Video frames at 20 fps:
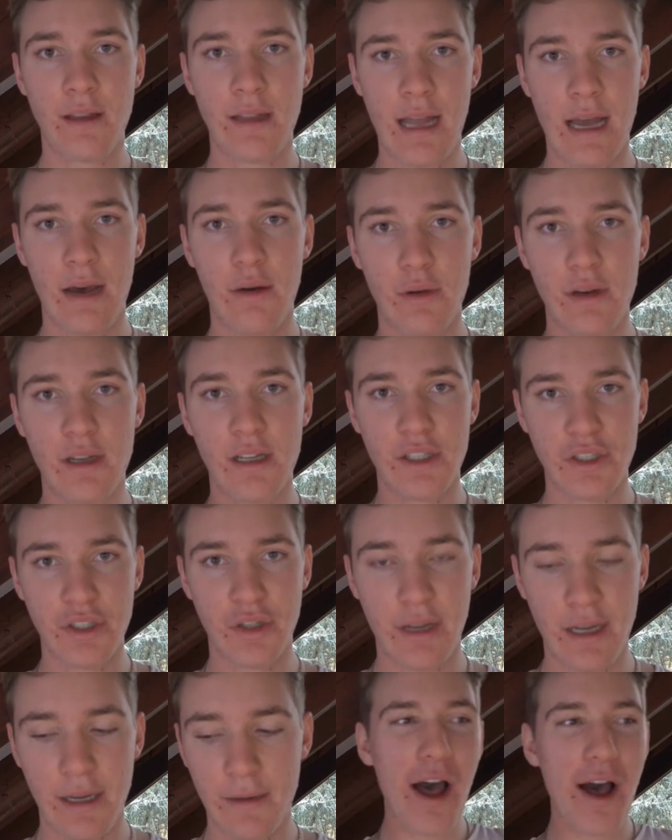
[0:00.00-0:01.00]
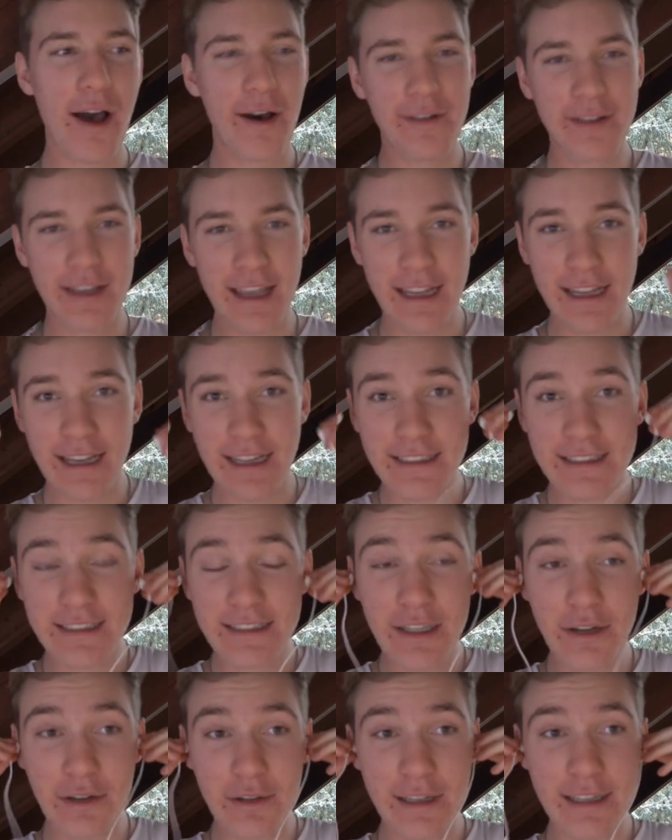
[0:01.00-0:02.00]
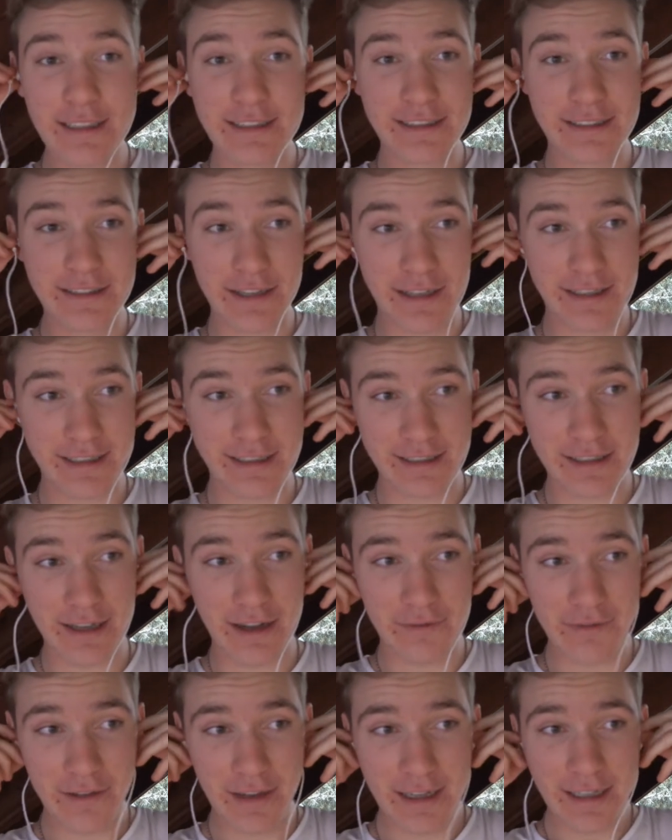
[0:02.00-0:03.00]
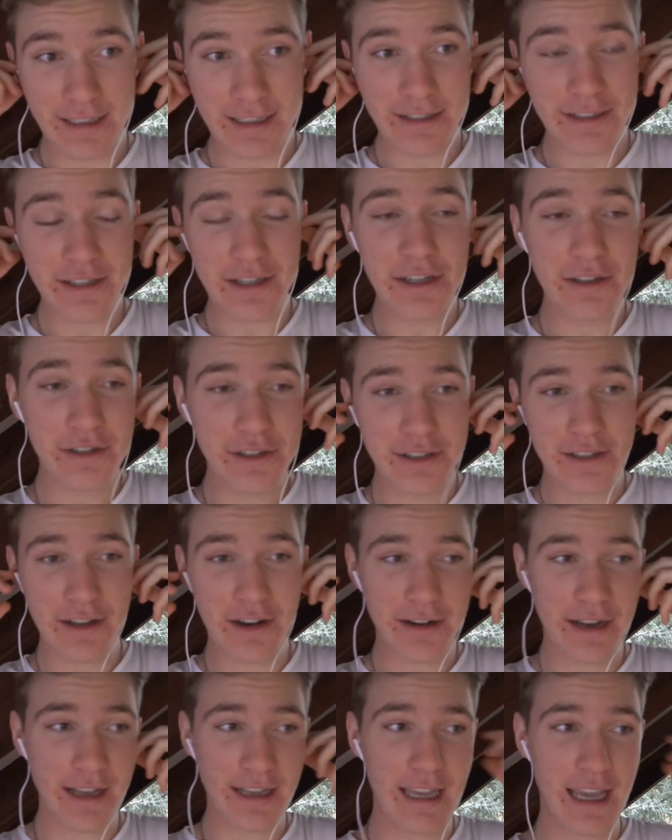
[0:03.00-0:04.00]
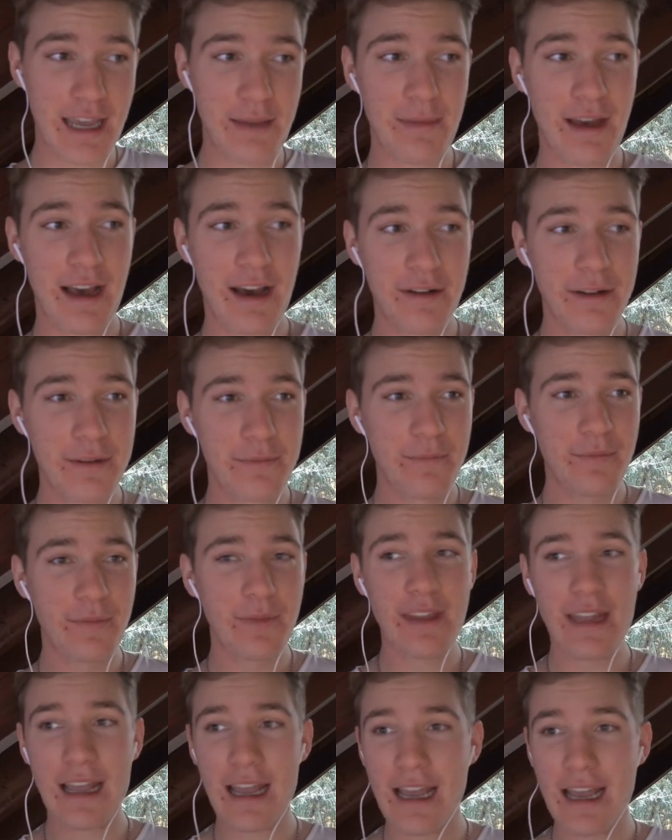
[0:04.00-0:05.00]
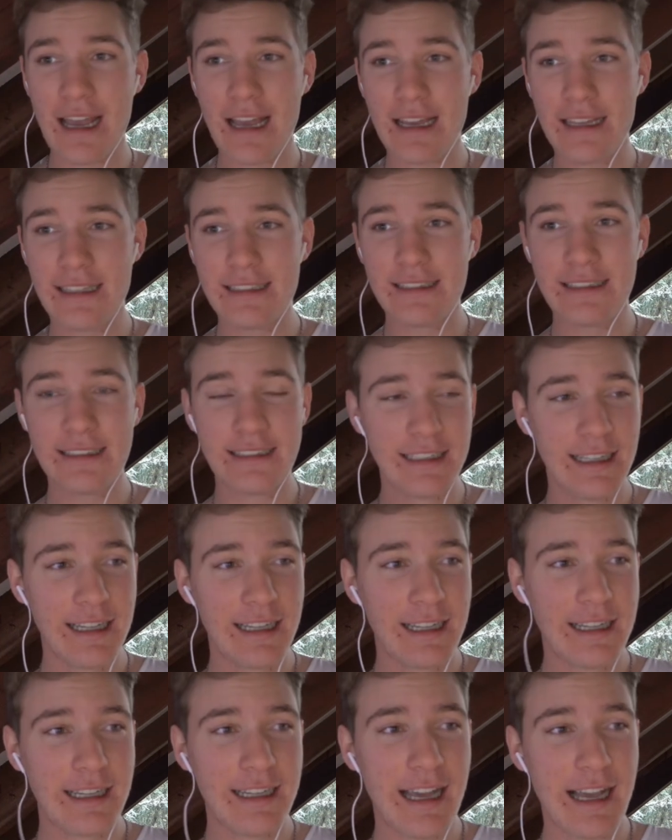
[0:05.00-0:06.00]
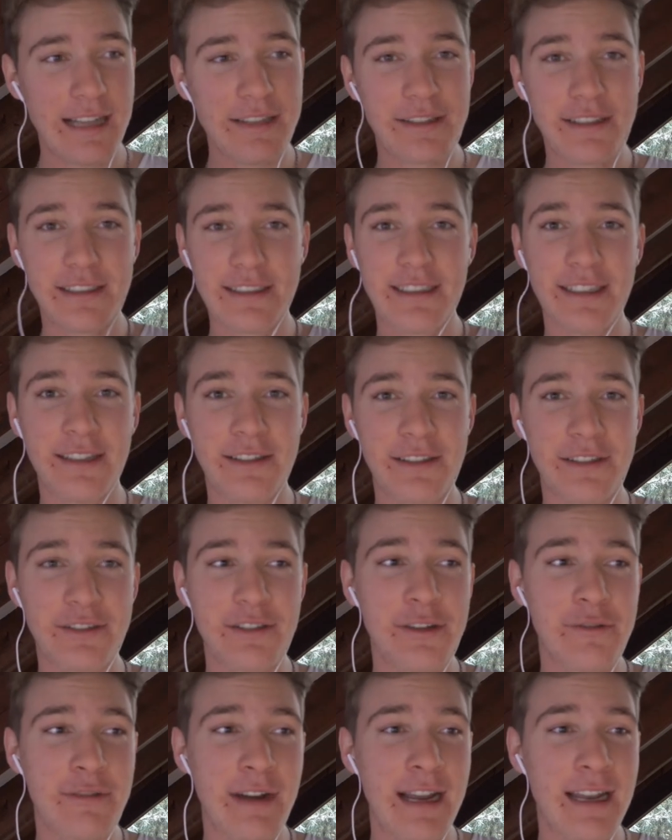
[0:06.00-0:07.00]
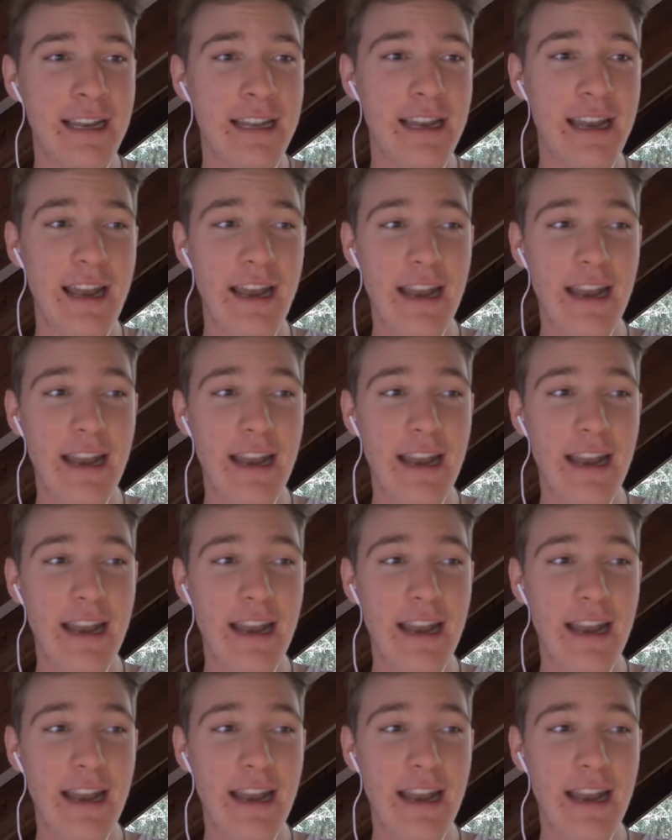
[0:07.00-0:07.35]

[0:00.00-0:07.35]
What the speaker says: Now, enjoy. Okay guys, so let's start this off. There's a new song that came out and as you can see on the screen right